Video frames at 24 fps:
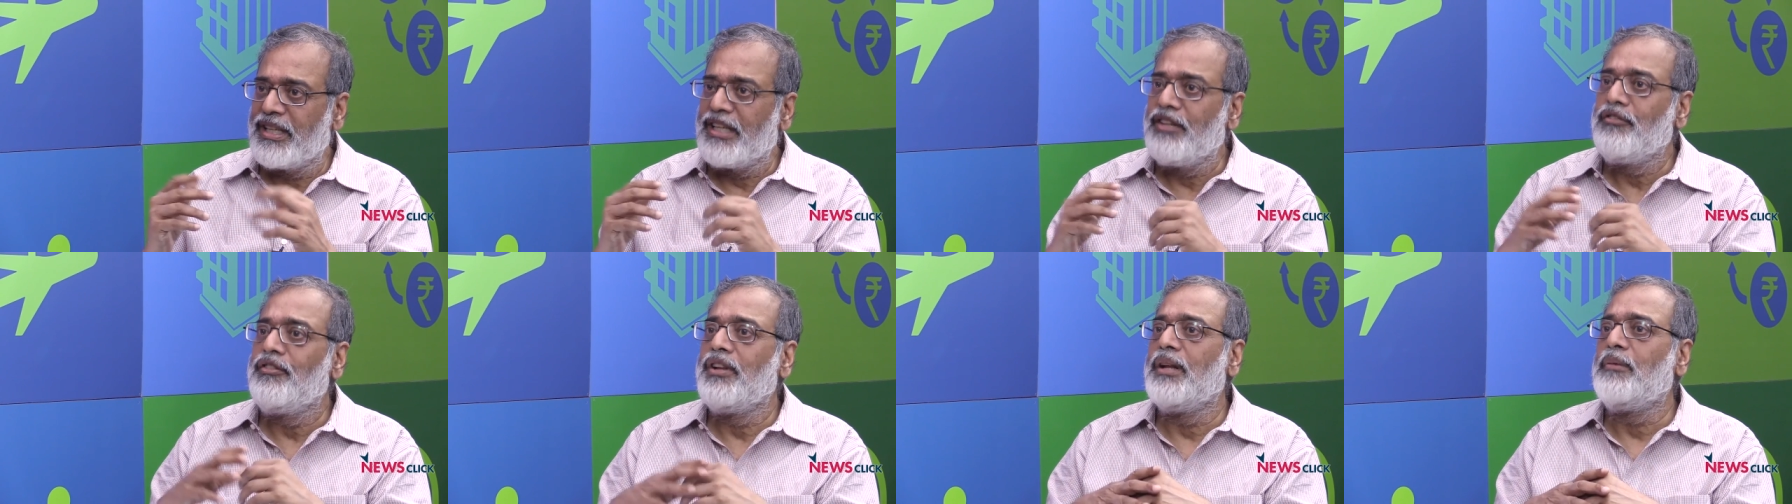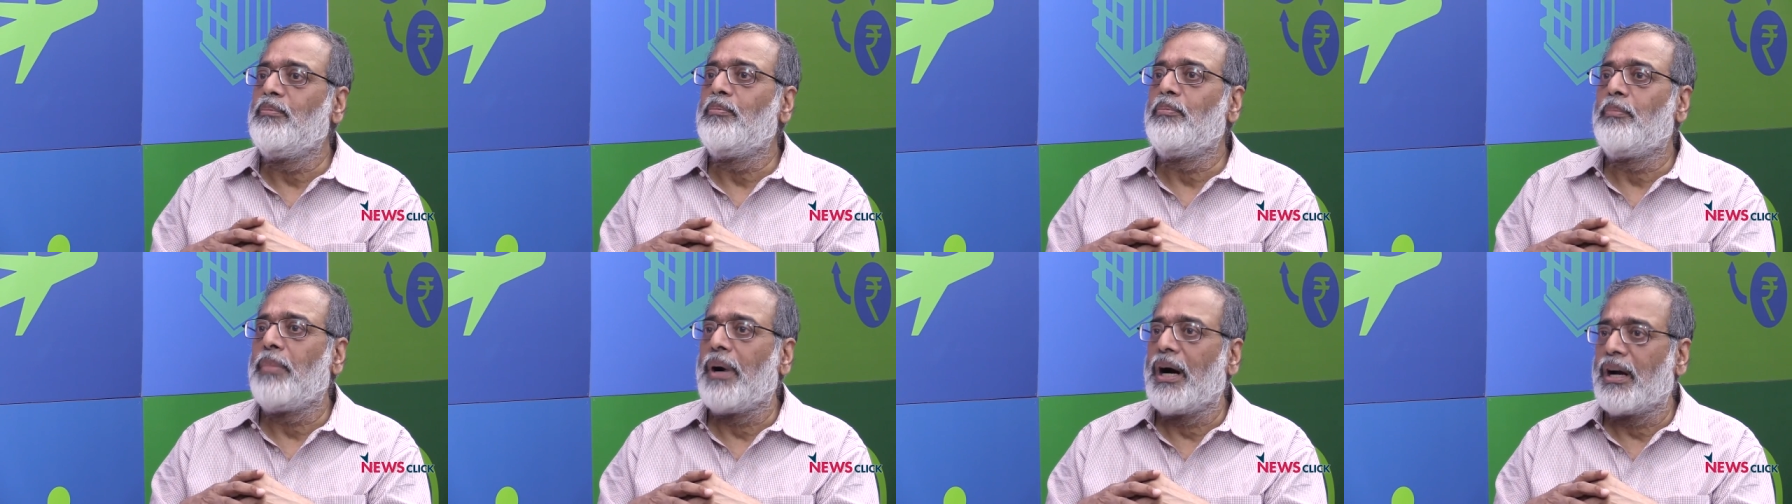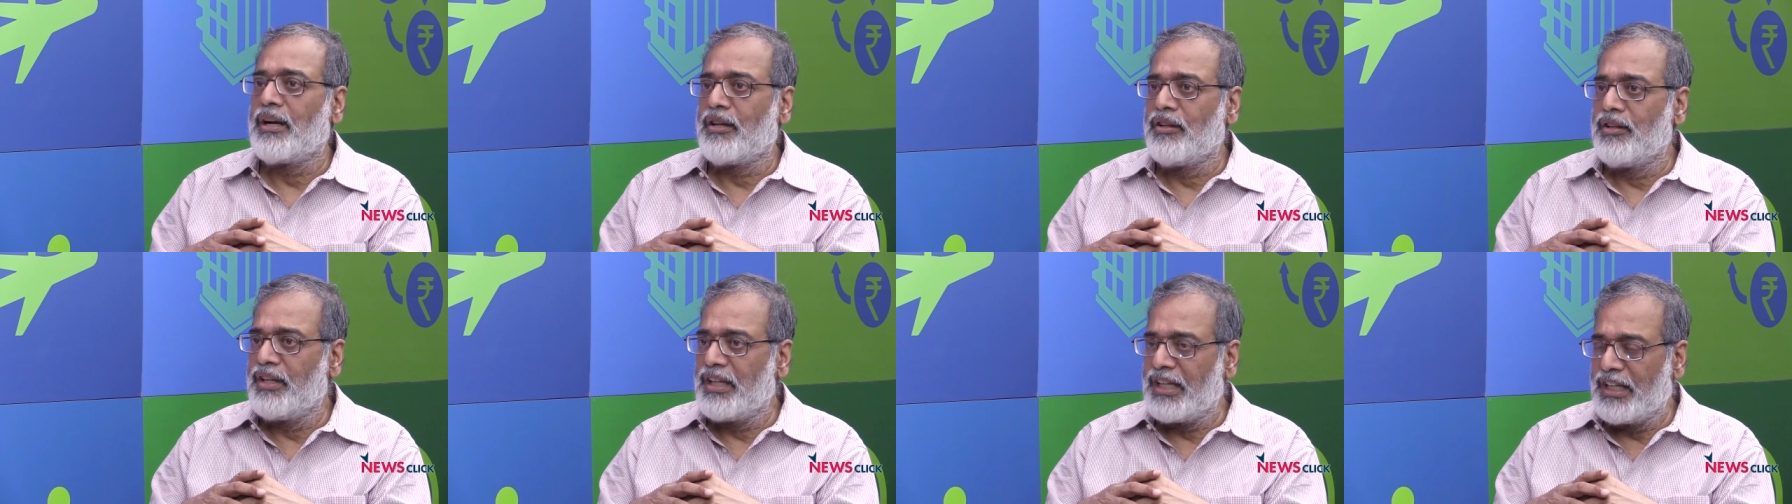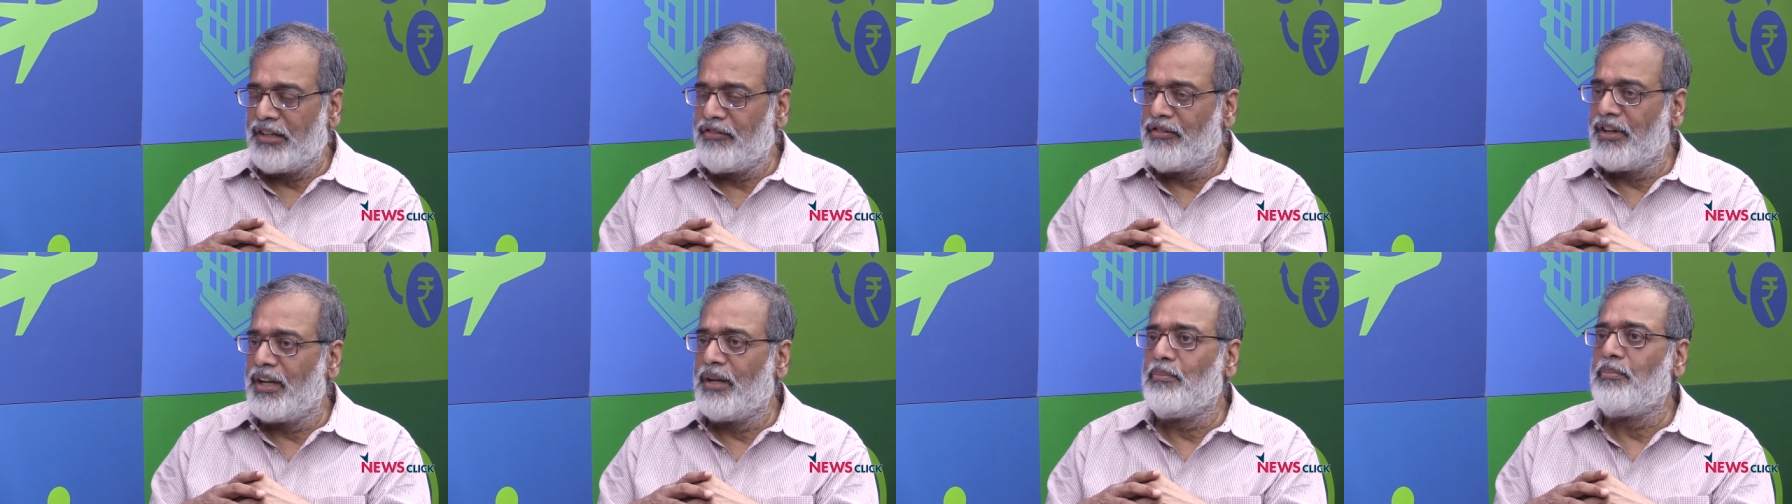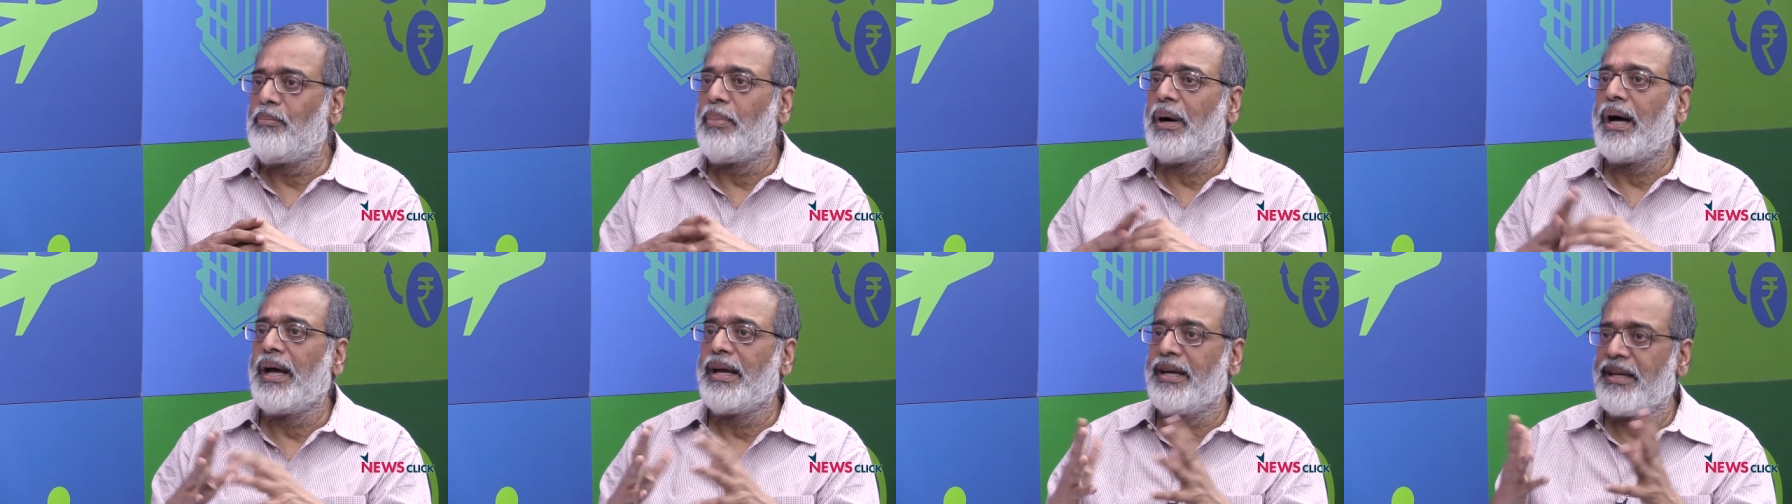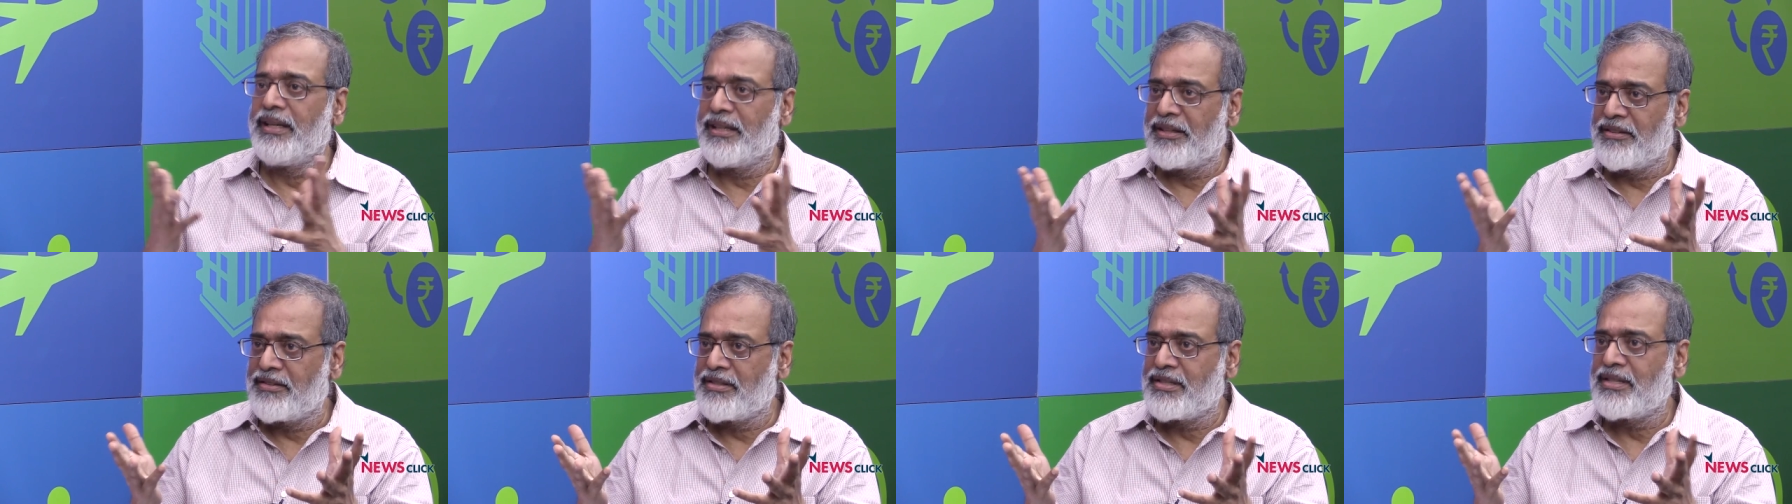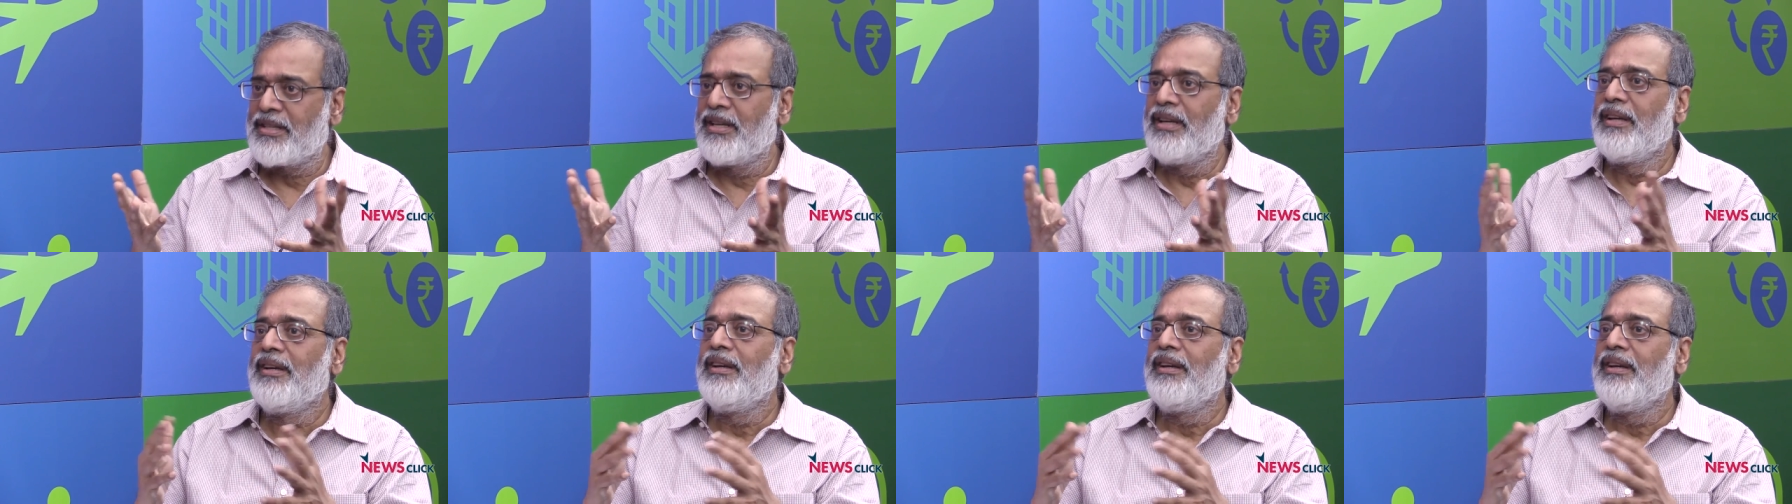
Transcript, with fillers: evil part of the evil empires.